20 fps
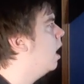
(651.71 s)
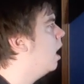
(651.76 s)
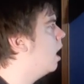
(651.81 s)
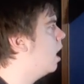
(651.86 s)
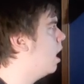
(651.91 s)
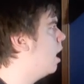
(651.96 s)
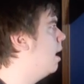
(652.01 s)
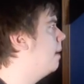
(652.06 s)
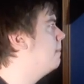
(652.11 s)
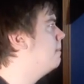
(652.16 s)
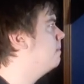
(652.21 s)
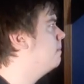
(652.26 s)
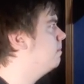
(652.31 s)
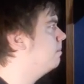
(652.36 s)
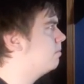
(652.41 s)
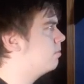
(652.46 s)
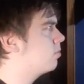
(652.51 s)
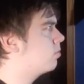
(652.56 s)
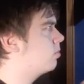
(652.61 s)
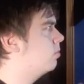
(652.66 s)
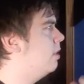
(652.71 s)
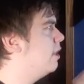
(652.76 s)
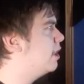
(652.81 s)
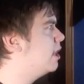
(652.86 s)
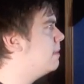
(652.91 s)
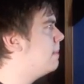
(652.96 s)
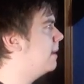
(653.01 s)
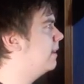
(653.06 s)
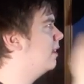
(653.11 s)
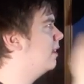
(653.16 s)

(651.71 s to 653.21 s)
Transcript: Um, this is about